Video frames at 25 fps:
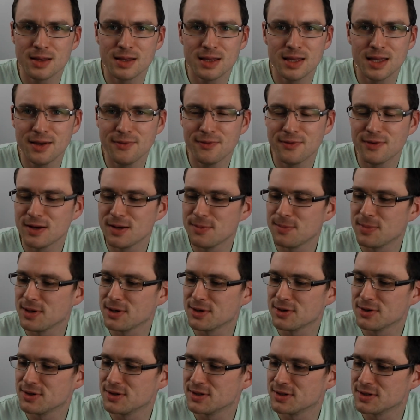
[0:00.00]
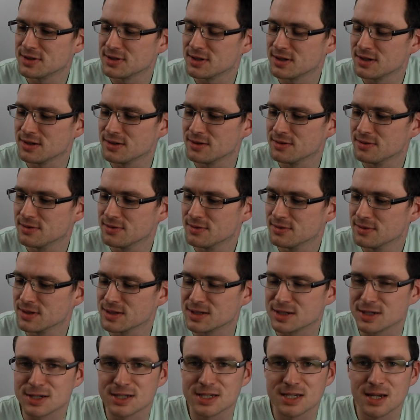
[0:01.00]
Definitely be good as a
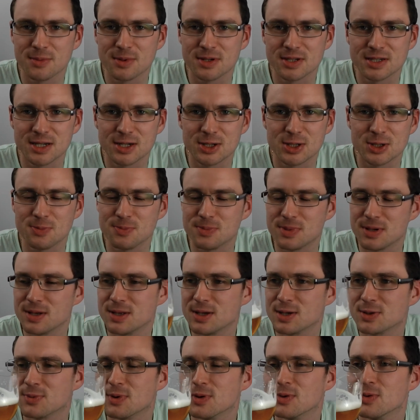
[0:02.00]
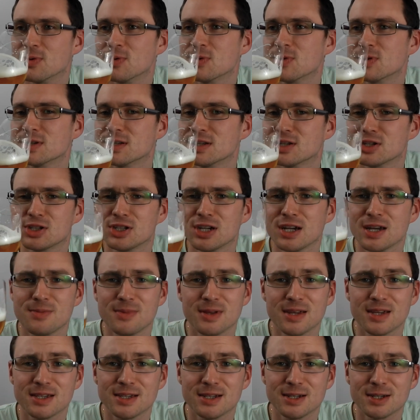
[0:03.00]
summer session beer, this one. It's a shame
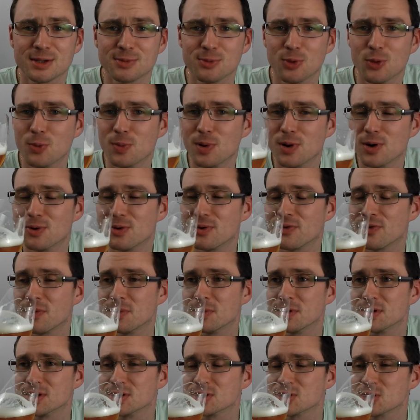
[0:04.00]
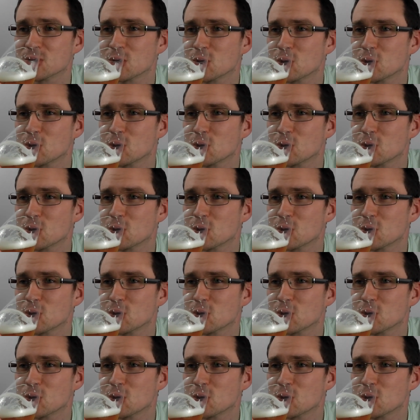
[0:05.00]
that it's in a small bowl, if I'm honest.